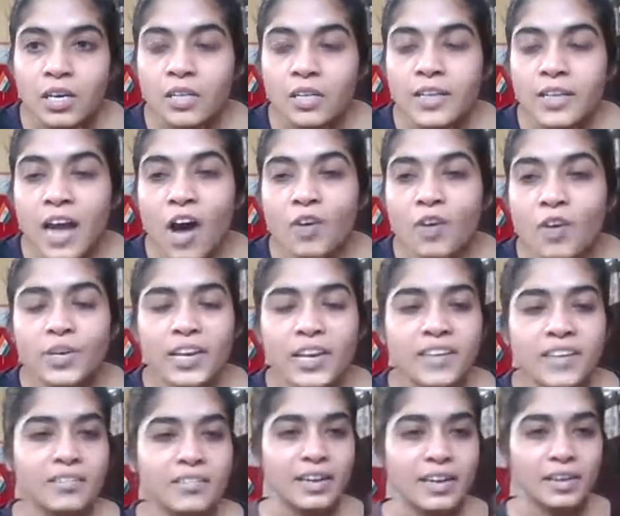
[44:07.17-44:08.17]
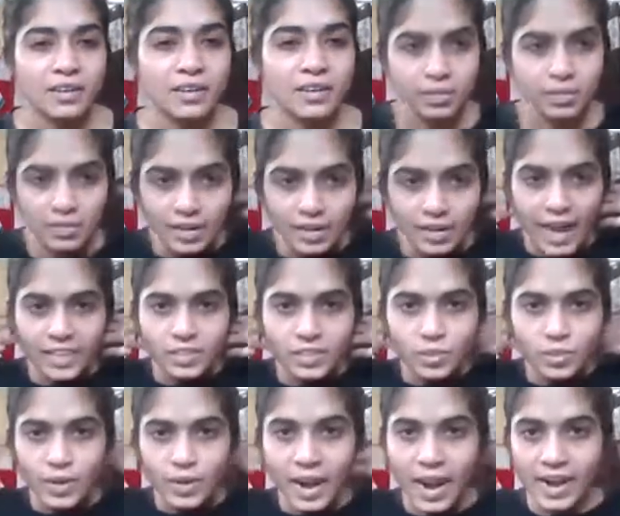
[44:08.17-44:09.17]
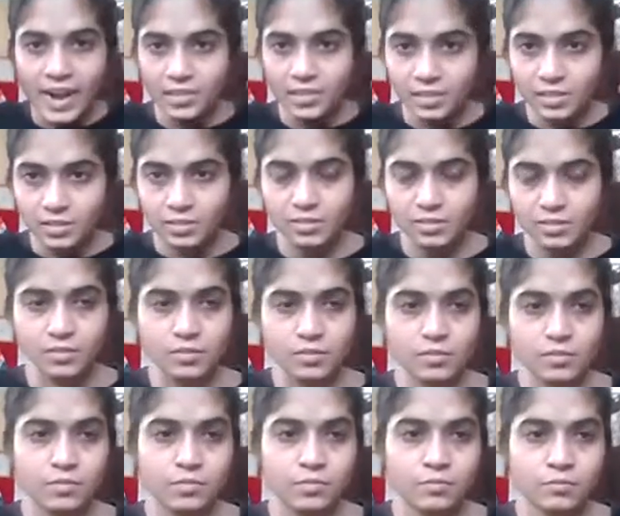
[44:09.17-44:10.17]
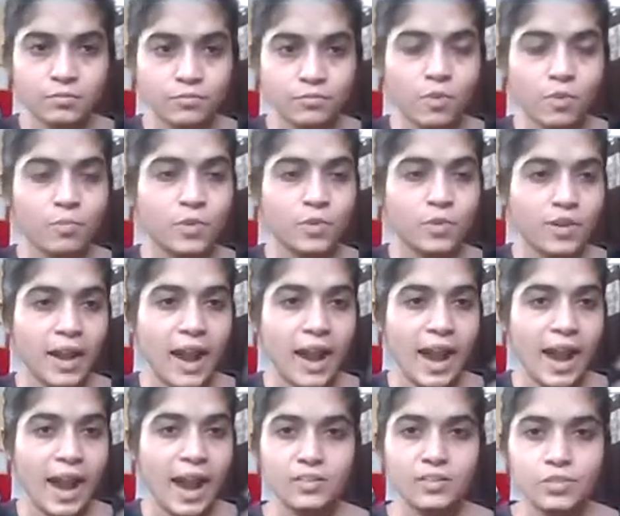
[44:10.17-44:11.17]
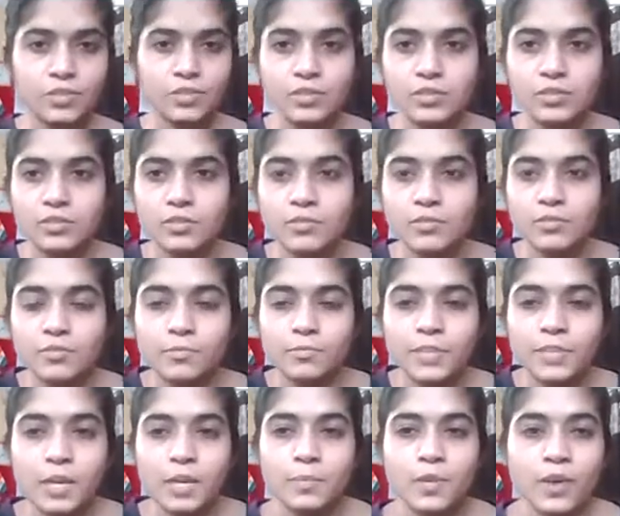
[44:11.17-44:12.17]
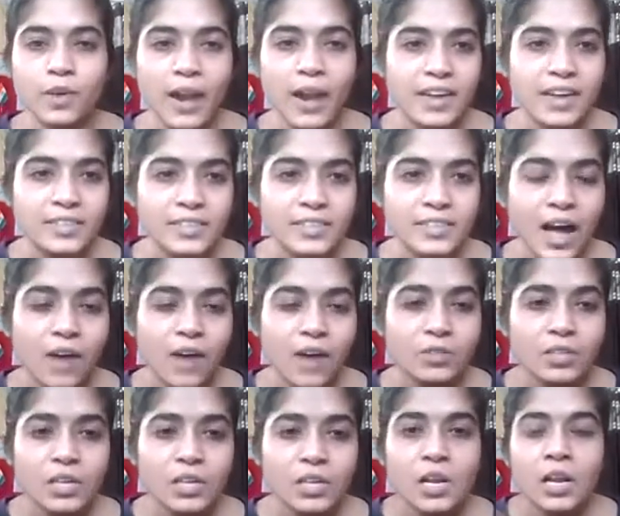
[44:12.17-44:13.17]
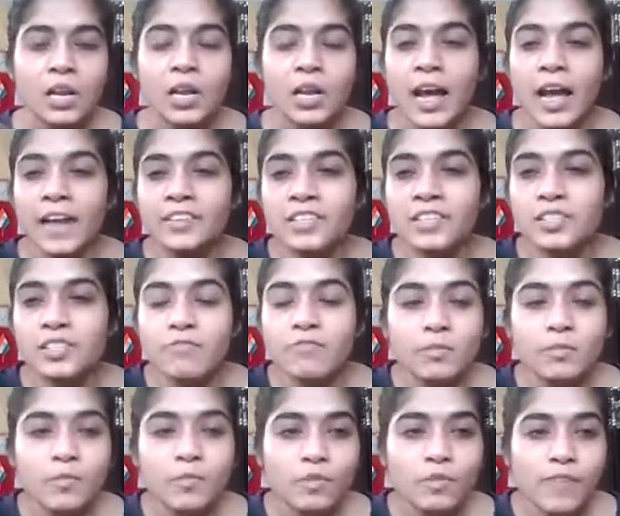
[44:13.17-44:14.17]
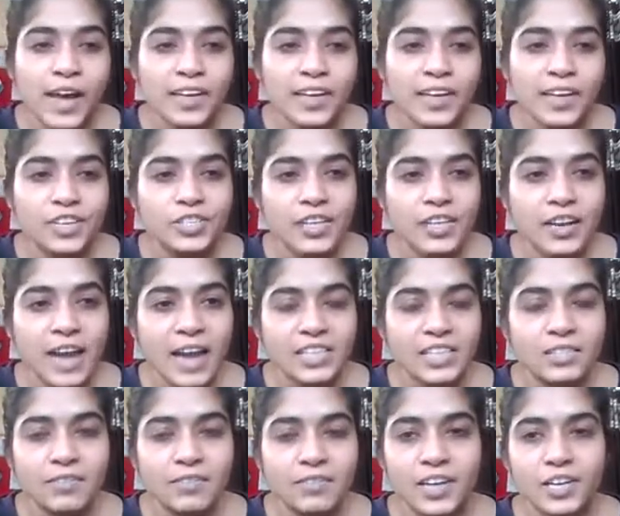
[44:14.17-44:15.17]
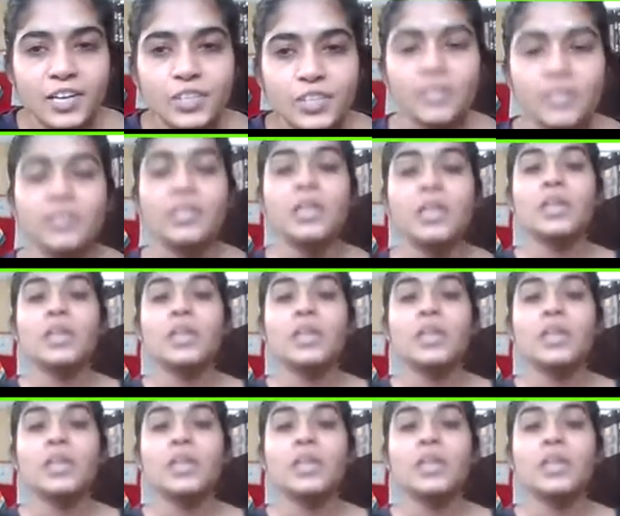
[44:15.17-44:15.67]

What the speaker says: Now you can relax your hands from your head. Just keep your hands out. And just one more variation, last variation.